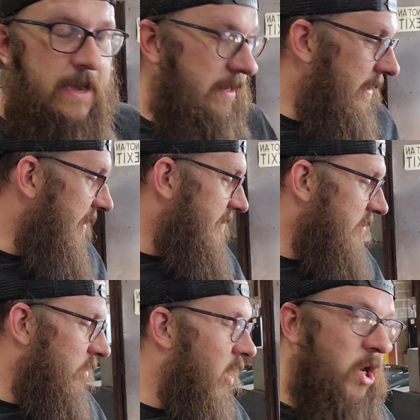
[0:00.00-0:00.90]
Kind of nice
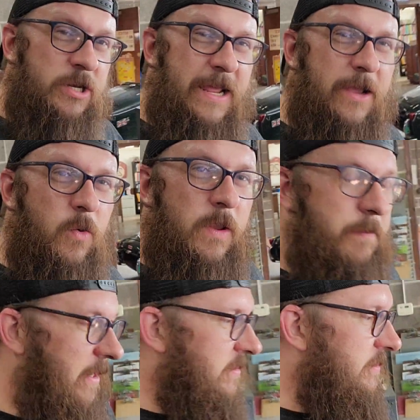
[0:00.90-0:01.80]
little Art Deco-y
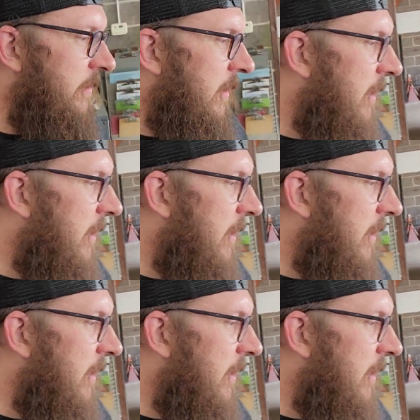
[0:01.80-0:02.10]
piece.